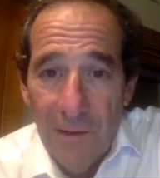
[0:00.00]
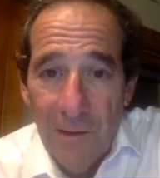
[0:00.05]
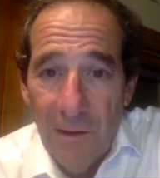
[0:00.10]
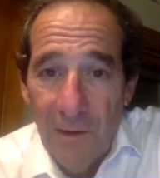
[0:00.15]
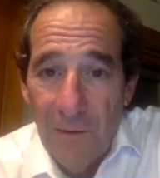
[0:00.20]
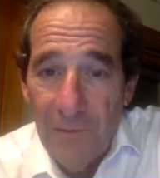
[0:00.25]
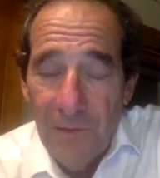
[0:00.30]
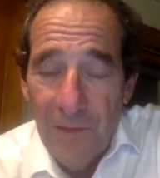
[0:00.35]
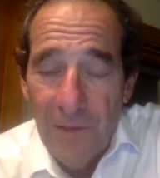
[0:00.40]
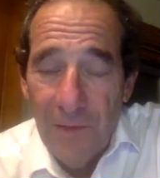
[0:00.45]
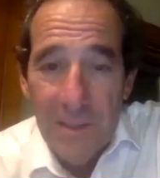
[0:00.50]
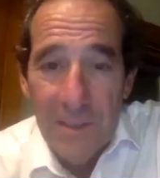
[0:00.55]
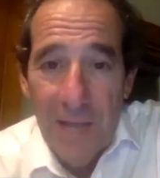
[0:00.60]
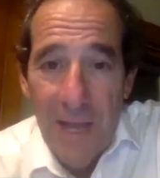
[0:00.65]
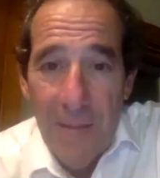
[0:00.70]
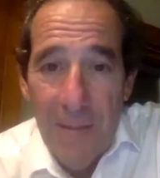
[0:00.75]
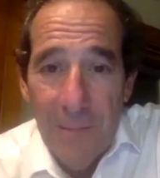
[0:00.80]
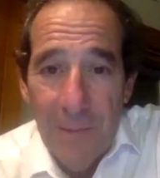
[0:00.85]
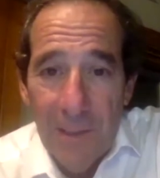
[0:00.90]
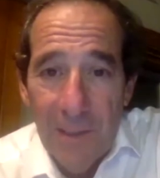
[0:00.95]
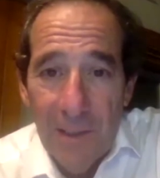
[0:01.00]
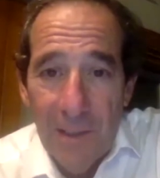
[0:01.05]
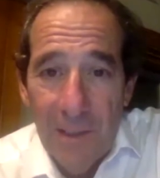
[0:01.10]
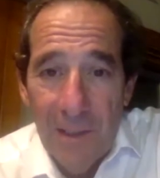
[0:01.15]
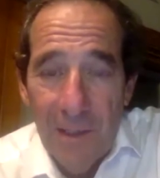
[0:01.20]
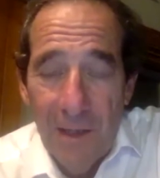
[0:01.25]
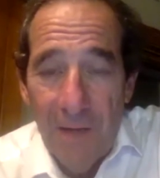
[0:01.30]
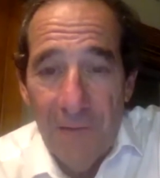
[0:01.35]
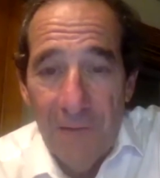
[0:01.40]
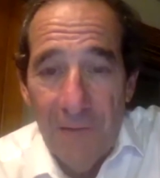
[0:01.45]
of things happening, and
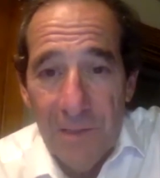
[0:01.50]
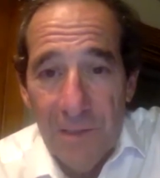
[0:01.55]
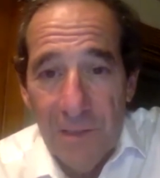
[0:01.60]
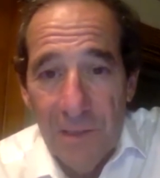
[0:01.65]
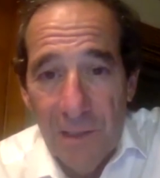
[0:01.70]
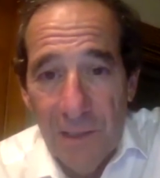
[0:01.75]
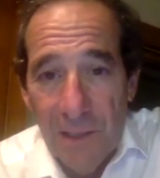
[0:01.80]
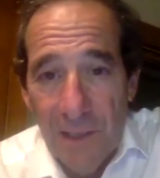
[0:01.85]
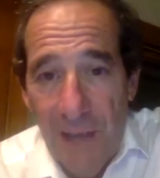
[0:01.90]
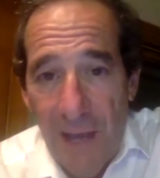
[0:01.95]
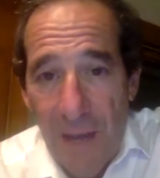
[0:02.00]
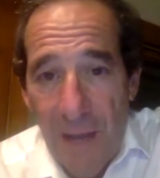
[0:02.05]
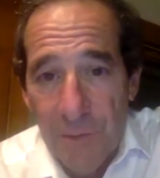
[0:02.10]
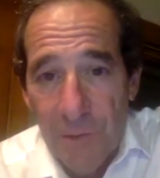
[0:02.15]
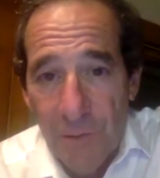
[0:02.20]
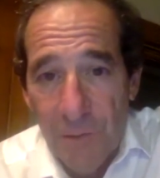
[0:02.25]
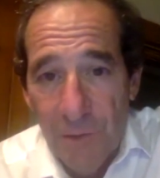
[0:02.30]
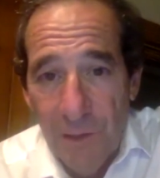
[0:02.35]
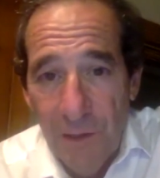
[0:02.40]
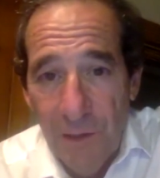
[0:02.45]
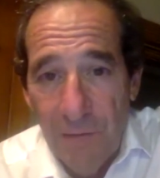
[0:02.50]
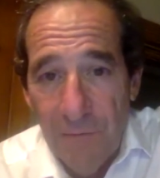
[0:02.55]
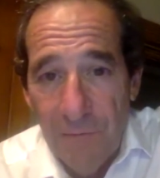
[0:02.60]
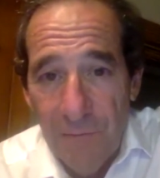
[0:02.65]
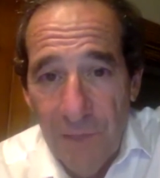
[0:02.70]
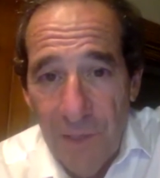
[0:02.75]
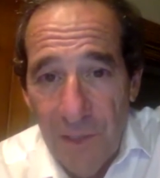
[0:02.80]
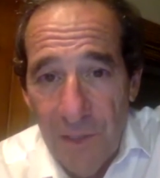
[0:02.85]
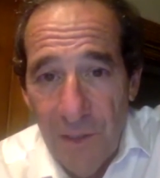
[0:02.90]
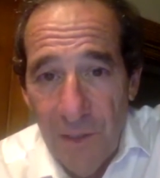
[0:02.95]
obviously the capturing on
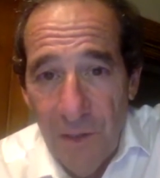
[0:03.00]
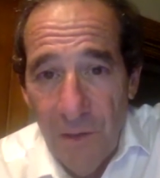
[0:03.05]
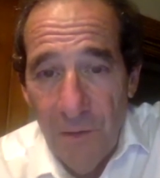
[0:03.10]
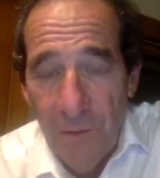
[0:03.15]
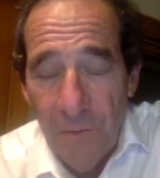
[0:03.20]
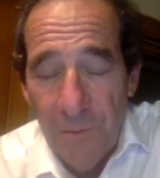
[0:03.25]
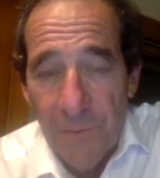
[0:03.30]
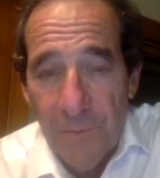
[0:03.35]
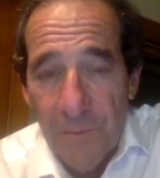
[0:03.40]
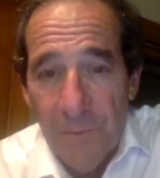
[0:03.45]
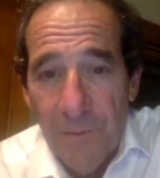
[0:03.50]
video